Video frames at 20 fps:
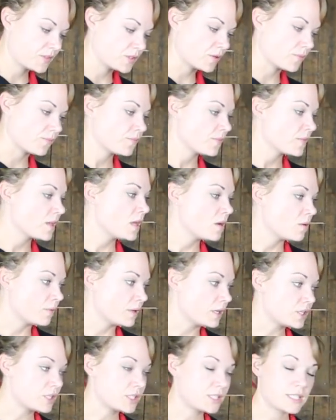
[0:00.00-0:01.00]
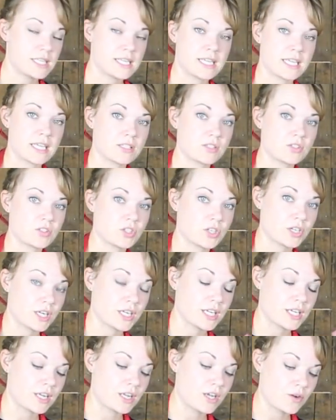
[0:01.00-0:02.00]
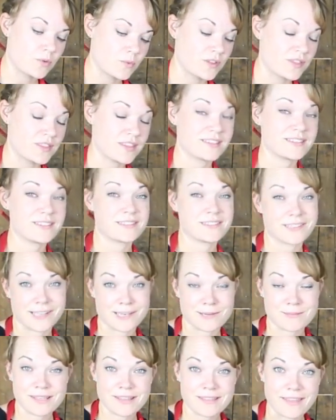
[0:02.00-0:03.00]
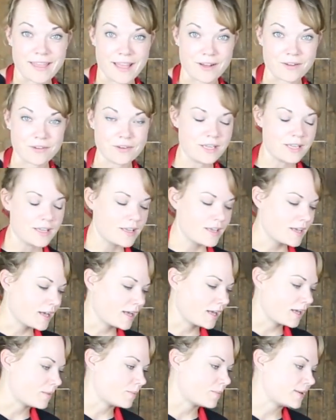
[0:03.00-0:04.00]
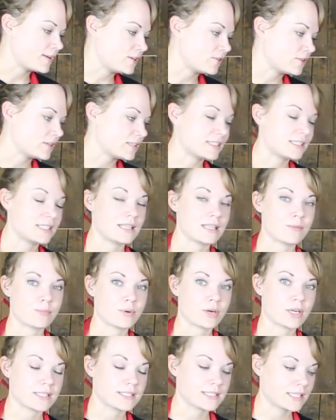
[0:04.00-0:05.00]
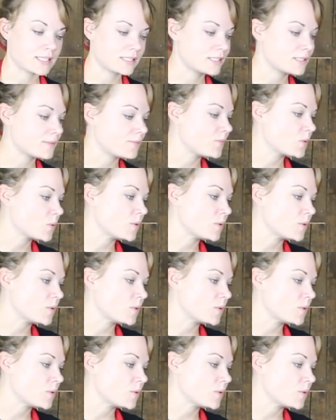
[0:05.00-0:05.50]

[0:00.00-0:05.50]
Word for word: So we're just gonna get started with this. It's gonna be loud, um, but you can see the process.